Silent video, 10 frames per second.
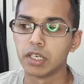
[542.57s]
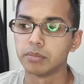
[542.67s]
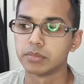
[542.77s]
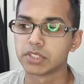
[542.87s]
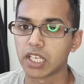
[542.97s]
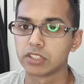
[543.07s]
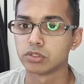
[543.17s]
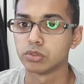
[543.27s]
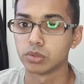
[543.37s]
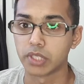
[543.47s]
starting
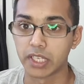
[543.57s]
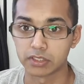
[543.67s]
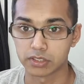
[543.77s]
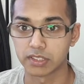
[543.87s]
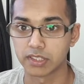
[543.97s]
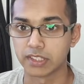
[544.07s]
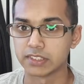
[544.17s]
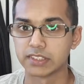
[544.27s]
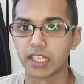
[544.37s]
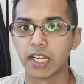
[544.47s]
to get things
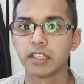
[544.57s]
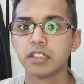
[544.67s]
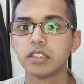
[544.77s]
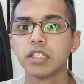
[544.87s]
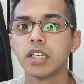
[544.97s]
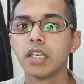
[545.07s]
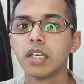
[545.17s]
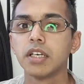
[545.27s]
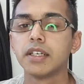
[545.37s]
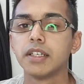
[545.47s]
done.
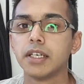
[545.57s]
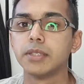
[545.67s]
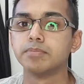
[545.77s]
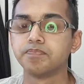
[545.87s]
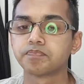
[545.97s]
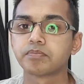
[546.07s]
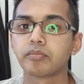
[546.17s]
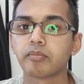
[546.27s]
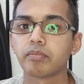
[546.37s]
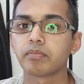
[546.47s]
Um,
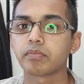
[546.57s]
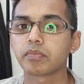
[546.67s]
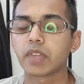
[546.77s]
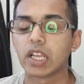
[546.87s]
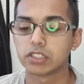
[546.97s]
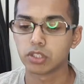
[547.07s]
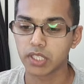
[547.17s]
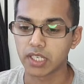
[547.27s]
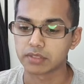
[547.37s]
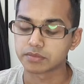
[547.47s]
so
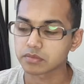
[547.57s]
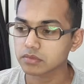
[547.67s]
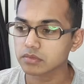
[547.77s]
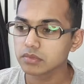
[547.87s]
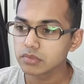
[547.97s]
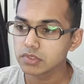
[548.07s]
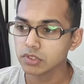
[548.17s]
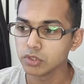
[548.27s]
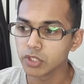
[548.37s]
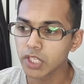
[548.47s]
yeah,
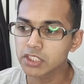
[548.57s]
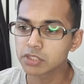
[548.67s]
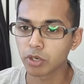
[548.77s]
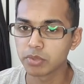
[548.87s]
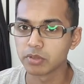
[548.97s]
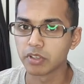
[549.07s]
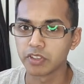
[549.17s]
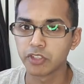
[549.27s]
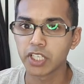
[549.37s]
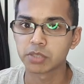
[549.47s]
you guys are probably if
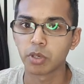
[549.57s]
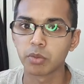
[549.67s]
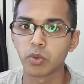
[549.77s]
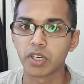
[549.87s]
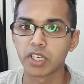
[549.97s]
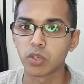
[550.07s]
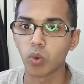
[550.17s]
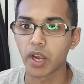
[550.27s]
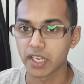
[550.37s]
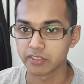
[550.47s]
you guys are probably wondering
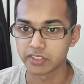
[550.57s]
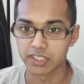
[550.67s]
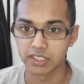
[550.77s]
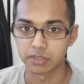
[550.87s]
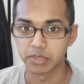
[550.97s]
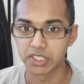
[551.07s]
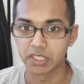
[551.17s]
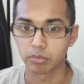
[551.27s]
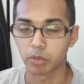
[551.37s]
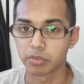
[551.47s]
why haven't there been a
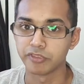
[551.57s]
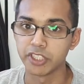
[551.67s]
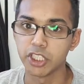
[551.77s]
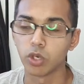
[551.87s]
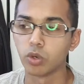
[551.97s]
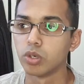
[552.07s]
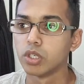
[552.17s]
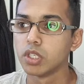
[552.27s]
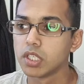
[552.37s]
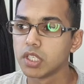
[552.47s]
proper video
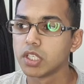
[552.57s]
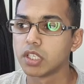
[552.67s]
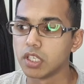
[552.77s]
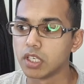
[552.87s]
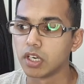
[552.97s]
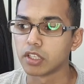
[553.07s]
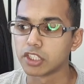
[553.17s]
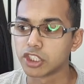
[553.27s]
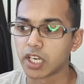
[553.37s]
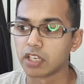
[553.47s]
on the
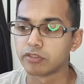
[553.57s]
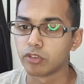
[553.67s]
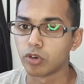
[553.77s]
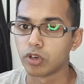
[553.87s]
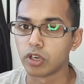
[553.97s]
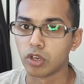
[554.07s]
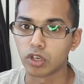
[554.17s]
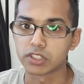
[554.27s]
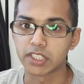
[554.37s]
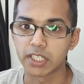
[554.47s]
channel for a
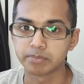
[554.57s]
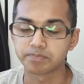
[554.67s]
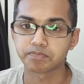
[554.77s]
long time.